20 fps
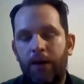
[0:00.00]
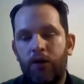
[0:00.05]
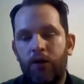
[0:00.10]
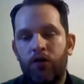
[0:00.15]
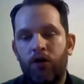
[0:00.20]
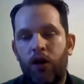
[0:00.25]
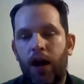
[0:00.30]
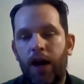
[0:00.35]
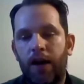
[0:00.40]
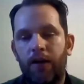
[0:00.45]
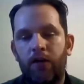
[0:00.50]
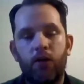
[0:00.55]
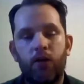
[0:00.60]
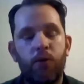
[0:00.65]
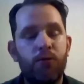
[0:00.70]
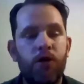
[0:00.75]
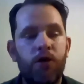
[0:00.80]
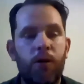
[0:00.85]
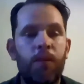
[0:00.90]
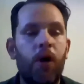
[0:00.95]
and
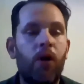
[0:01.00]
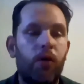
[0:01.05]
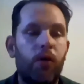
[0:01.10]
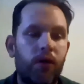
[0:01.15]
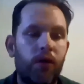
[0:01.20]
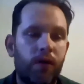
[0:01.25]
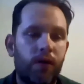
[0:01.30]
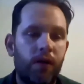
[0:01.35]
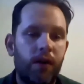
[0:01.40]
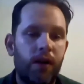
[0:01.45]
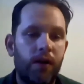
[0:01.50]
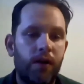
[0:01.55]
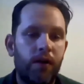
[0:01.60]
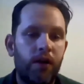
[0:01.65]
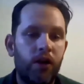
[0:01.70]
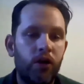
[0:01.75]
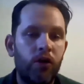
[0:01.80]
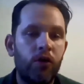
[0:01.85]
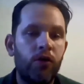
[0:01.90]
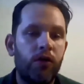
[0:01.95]
trying to promote
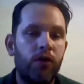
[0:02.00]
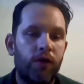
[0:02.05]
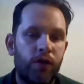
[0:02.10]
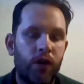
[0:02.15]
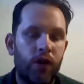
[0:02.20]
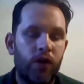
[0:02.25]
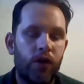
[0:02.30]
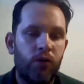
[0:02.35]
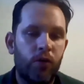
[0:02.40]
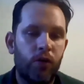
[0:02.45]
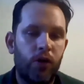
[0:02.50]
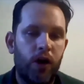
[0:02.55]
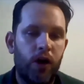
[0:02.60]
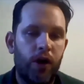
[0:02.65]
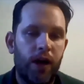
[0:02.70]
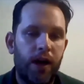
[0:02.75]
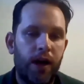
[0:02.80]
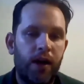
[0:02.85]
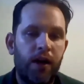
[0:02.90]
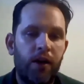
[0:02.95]
the use of
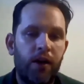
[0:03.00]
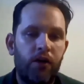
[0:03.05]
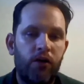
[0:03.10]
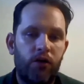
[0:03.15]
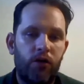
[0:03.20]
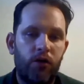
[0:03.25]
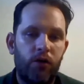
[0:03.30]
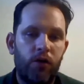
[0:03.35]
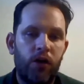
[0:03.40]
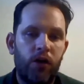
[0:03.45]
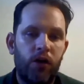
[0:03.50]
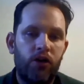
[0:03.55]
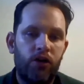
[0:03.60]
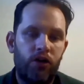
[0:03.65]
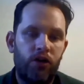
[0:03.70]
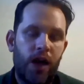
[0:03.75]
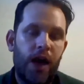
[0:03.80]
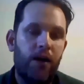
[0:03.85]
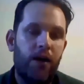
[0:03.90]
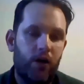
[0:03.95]
virtual learning to
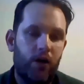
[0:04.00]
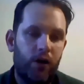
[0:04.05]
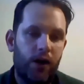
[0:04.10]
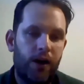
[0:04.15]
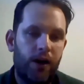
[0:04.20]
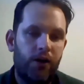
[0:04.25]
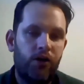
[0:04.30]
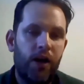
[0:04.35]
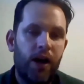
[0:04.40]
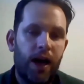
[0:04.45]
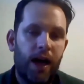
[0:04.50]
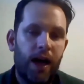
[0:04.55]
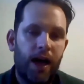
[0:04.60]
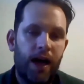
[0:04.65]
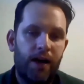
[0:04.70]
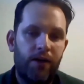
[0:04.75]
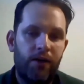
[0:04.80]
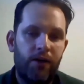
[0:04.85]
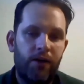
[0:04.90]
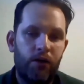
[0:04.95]
share knowledge
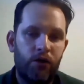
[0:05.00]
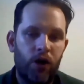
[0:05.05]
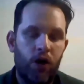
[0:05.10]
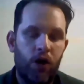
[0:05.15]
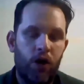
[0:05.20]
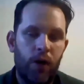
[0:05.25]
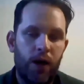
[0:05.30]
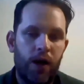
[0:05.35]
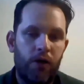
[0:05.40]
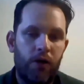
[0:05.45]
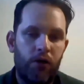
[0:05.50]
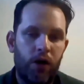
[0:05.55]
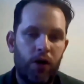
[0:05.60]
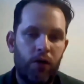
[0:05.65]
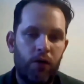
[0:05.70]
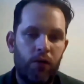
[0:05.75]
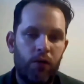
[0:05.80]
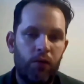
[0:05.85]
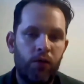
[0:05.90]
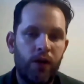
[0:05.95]
and to grow in
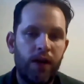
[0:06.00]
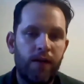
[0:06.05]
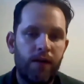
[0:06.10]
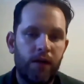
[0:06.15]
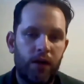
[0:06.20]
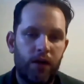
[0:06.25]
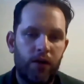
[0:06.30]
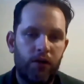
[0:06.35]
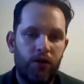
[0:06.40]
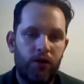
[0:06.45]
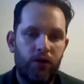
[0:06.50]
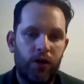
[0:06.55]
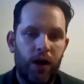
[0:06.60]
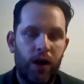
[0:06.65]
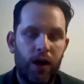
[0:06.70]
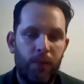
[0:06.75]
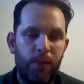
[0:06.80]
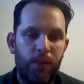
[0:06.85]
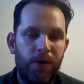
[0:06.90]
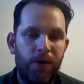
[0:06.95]
our own
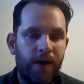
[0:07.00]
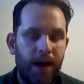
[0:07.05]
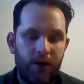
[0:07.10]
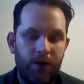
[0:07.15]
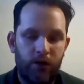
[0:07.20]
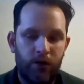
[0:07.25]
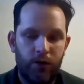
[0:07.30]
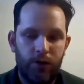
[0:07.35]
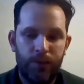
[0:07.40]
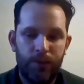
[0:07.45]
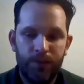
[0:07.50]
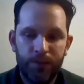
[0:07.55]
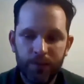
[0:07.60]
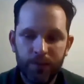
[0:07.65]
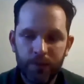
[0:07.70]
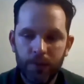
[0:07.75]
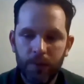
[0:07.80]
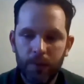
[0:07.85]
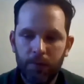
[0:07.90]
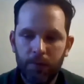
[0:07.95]
research potential.